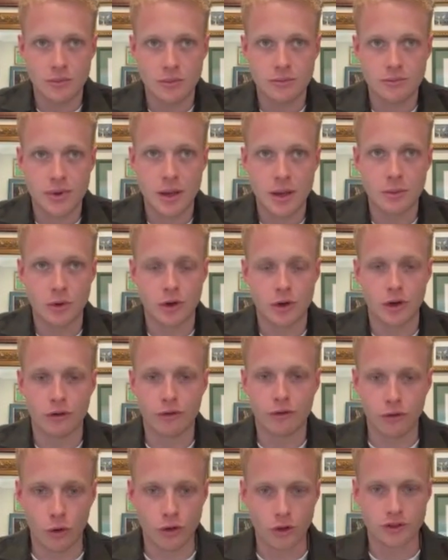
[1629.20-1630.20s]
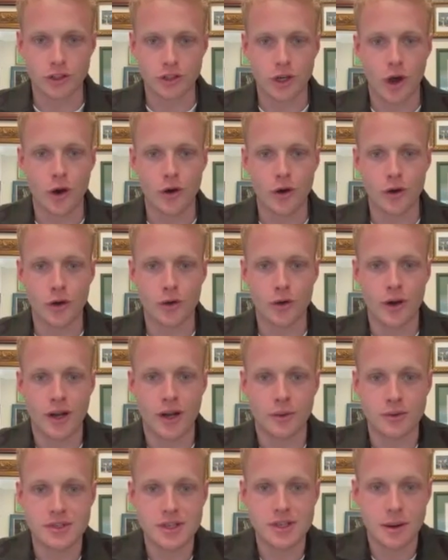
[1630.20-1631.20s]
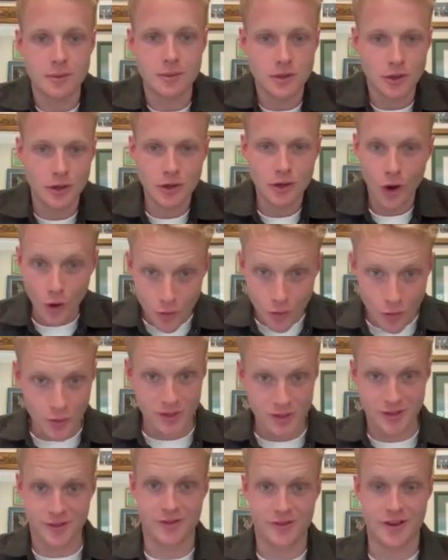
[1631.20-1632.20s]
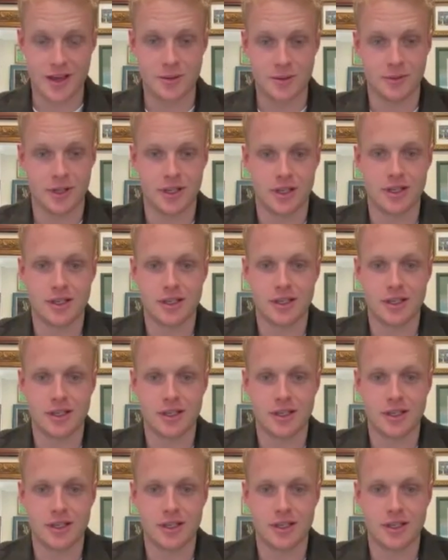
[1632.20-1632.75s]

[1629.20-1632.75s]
people could afford to go to, and it was something you could go to as a family.